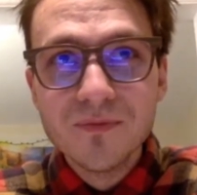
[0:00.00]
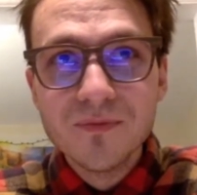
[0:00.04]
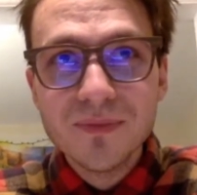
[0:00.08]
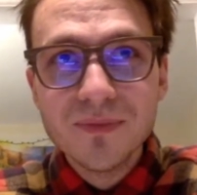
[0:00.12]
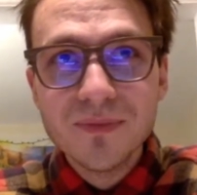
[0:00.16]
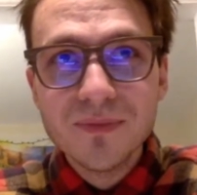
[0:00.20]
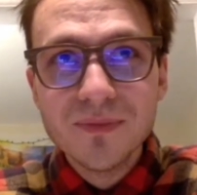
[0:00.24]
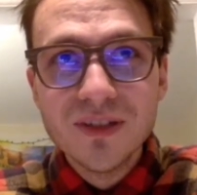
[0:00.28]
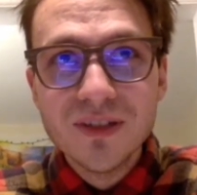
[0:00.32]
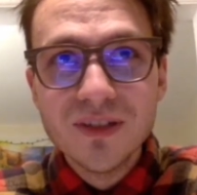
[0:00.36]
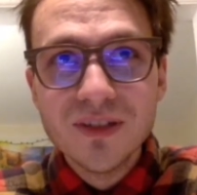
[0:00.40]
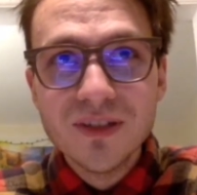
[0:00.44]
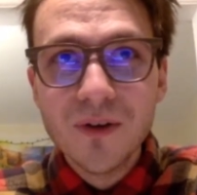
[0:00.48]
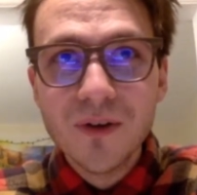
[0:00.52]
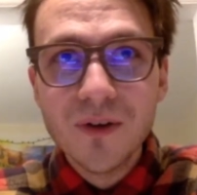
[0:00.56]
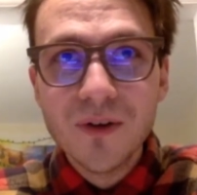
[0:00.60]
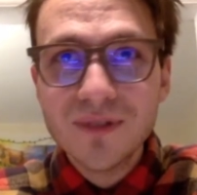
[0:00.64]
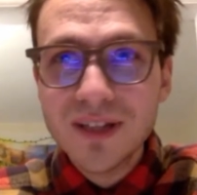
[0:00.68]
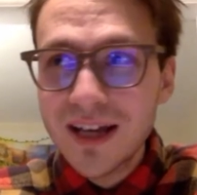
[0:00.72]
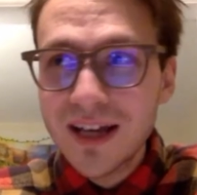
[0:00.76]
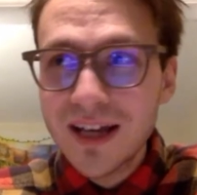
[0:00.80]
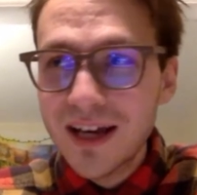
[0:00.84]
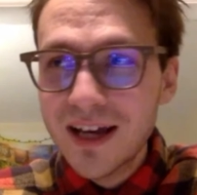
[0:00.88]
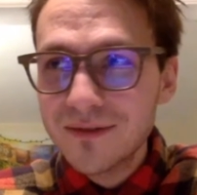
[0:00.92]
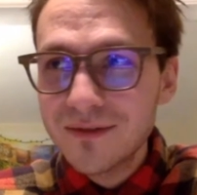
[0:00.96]
you know, if they
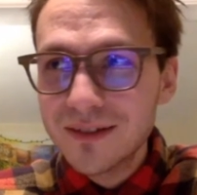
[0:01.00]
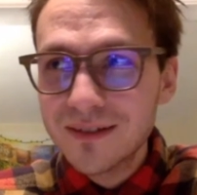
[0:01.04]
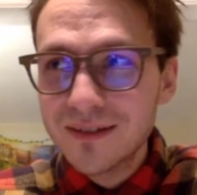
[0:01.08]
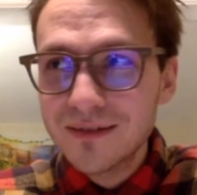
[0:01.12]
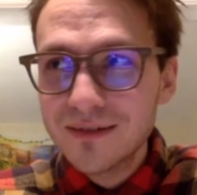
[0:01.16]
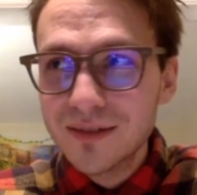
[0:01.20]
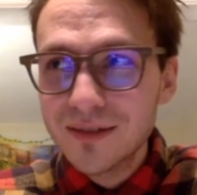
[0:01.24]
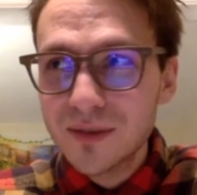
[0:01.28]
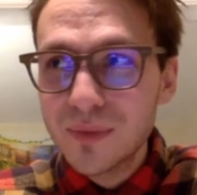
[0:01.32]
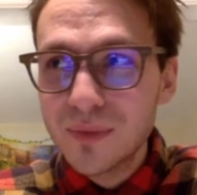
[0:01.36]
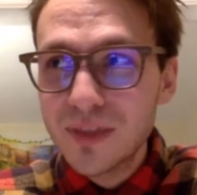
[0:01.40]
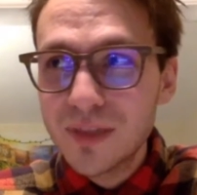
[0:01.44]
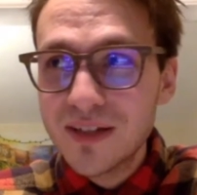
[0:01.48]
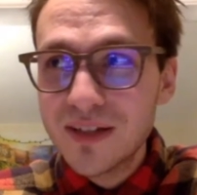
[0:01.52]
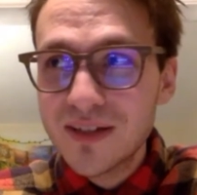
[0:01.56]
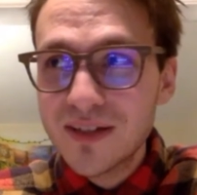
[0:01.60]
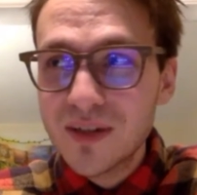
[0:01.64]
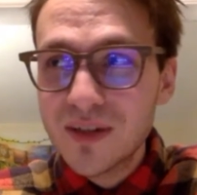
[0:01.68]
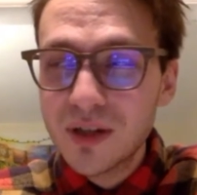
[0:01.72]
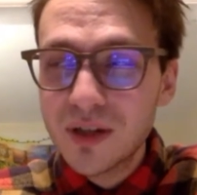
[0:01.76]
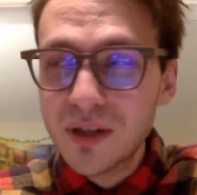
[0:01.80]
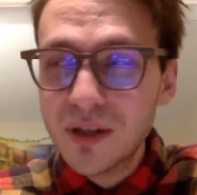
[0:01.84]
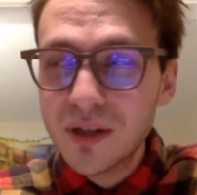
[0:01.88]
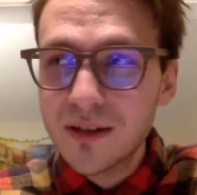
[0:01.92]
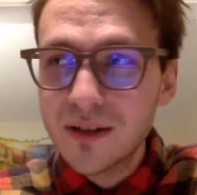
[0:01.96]
have the means
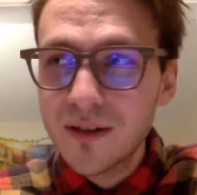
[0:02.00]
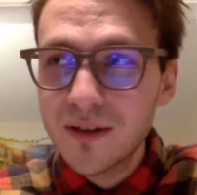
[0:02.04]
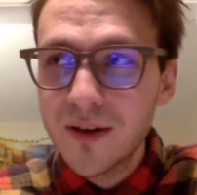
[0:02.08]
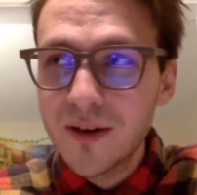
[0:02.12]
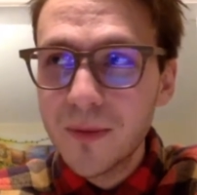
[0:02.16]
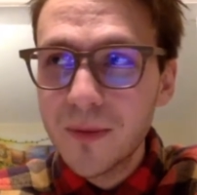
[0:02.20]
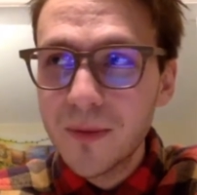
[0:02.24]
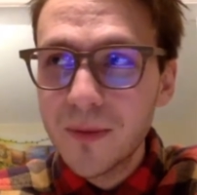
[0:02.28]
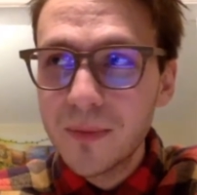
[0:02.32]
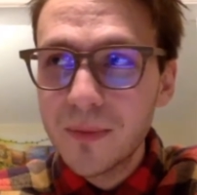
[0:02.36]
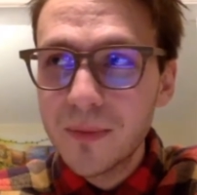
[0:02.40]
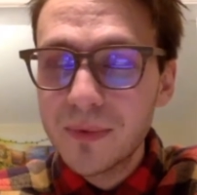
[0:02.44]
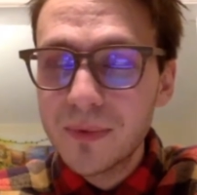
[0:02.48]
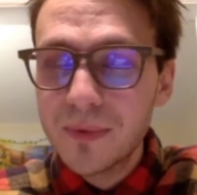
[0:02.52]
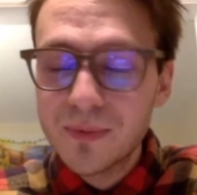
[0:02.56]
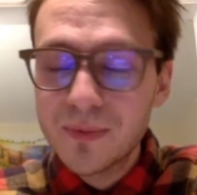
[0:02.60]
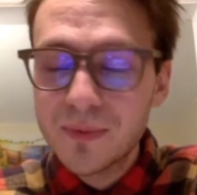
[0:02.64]
to pick it up.